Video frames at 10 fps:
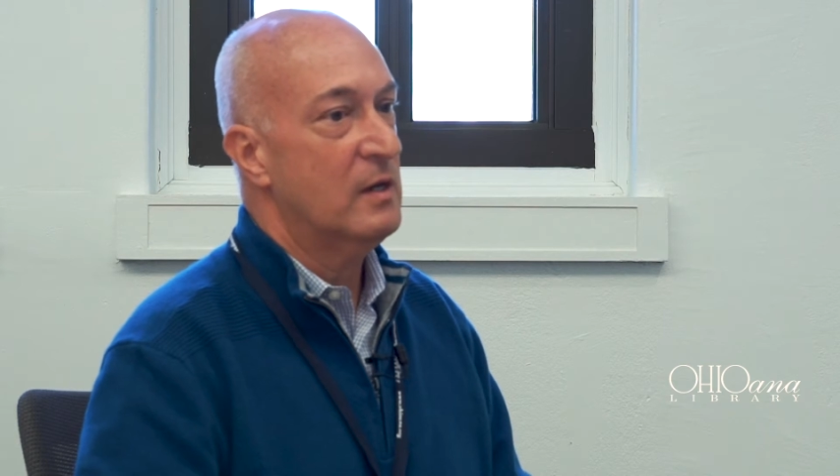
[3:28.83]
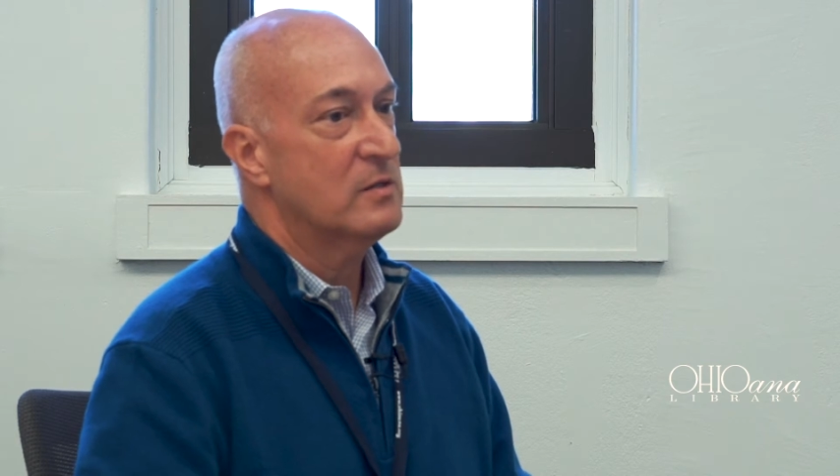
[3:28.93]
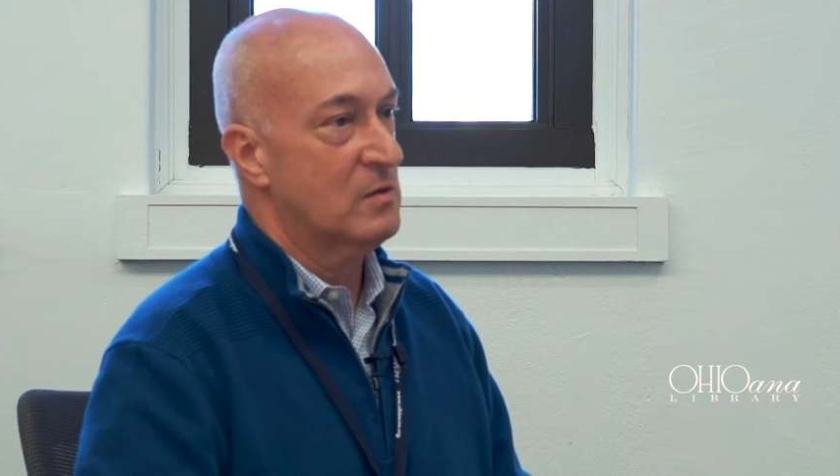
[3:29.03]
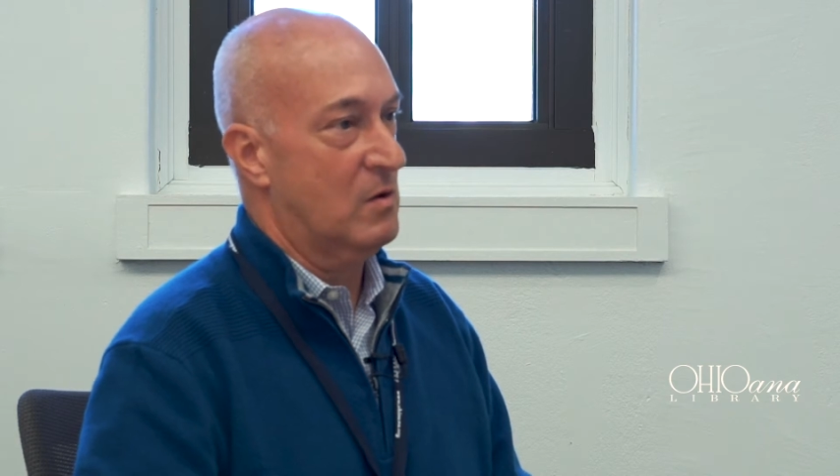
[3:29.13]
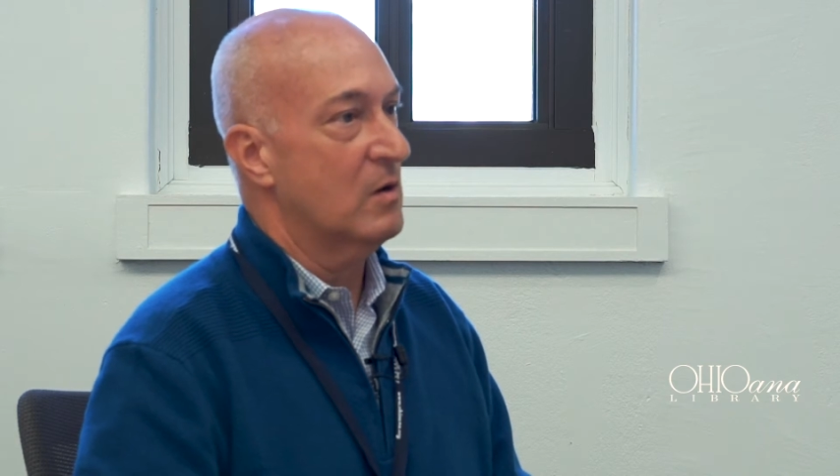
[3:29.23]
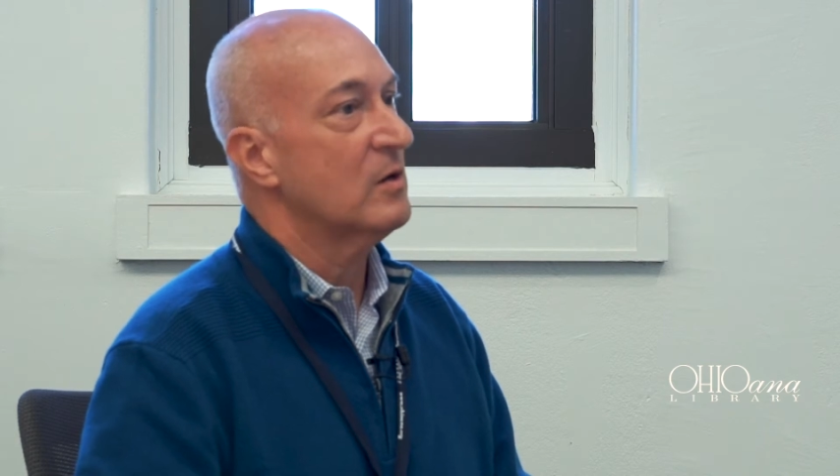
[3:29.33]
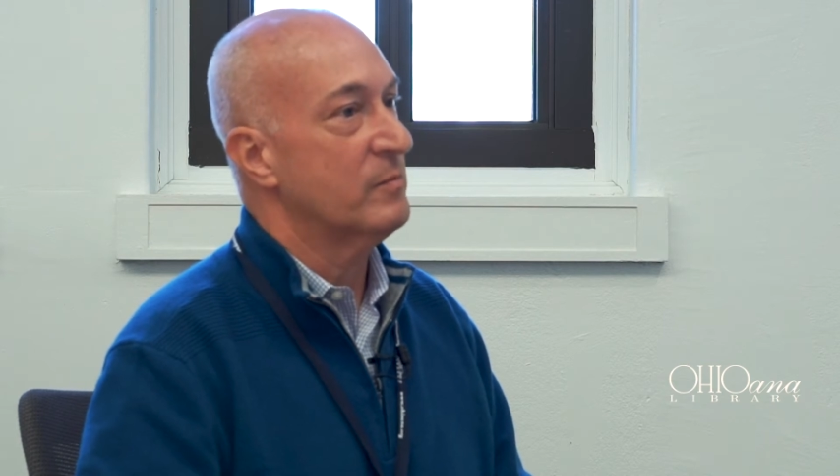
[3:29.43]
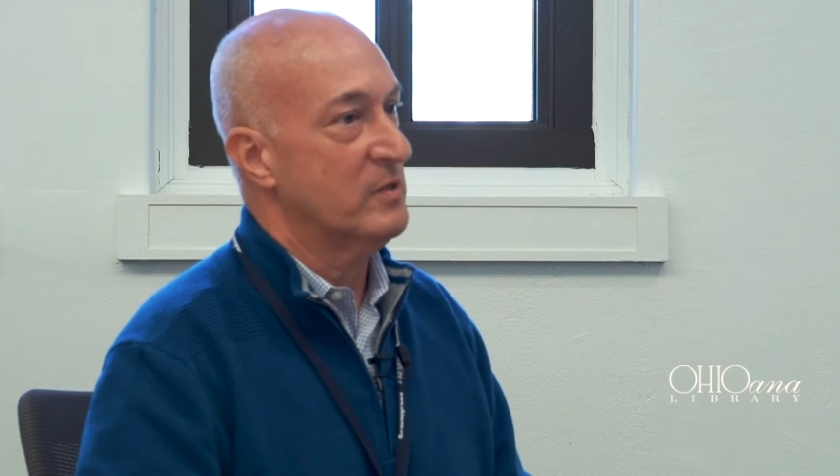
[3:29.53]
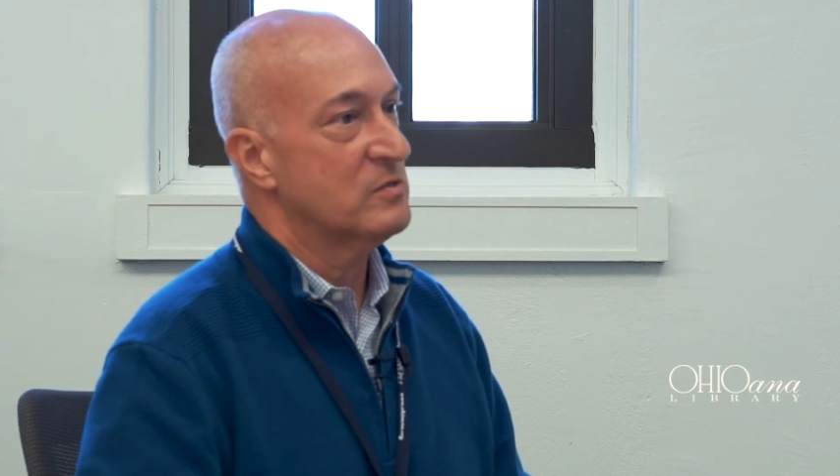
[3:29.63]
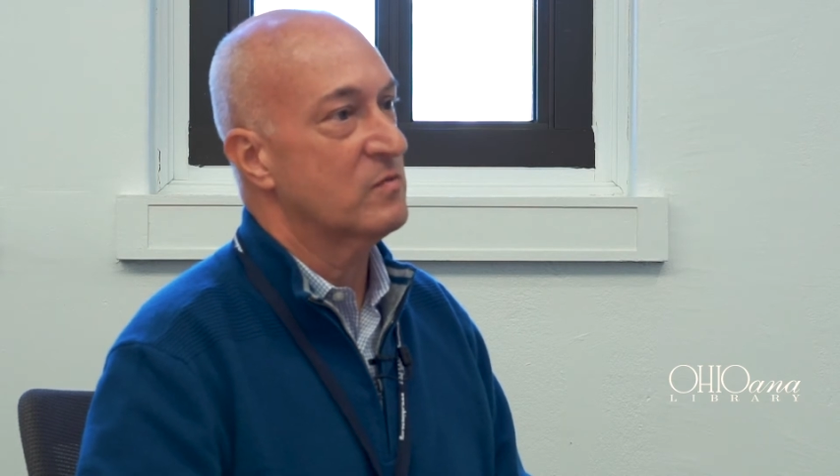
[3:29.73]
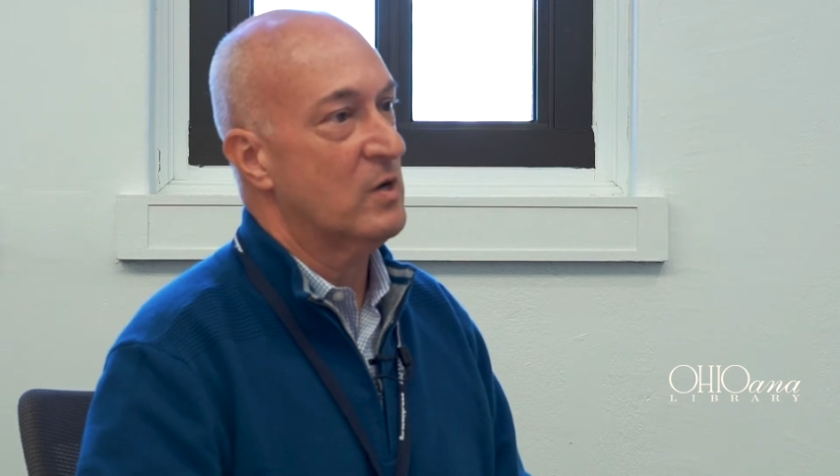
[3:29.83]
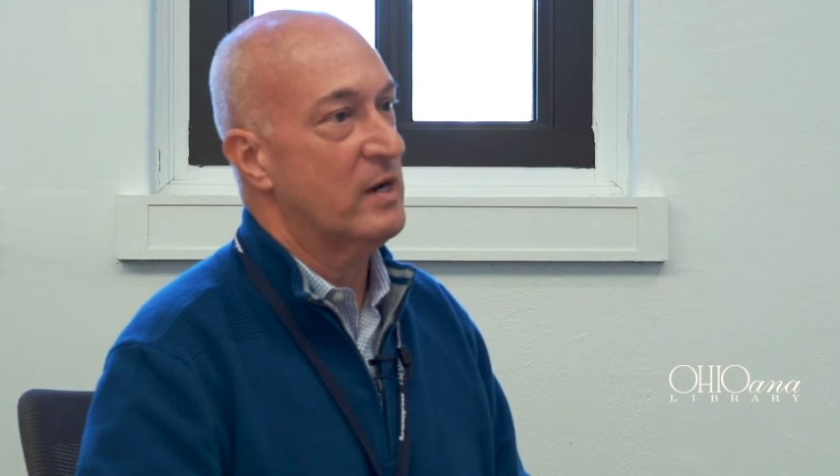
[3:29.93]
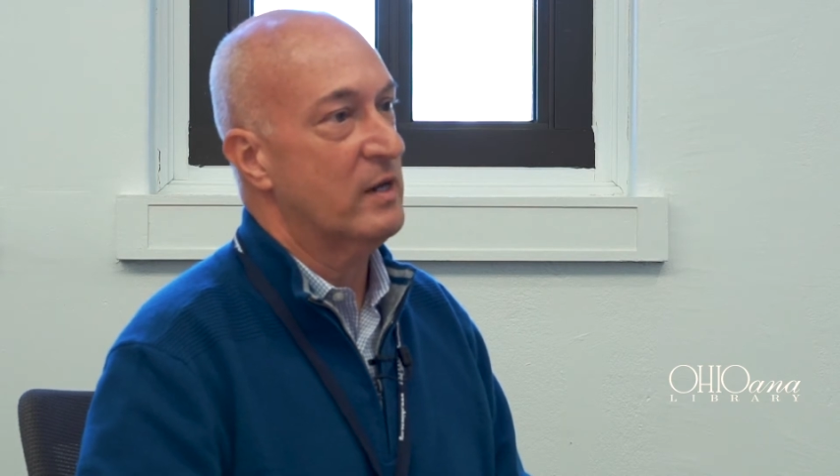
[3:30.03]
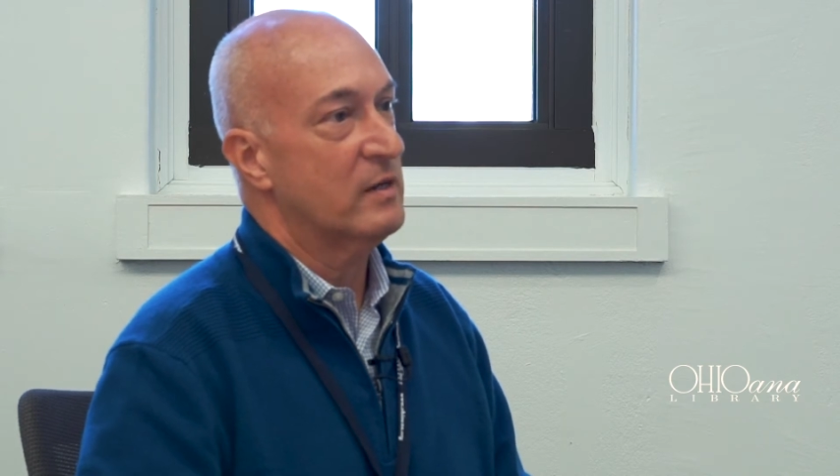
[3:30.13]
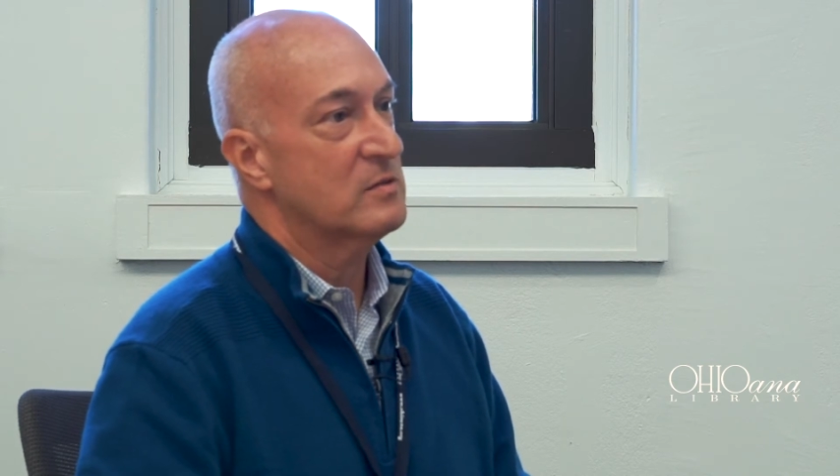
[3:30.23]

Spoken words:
is a harder piece of writing.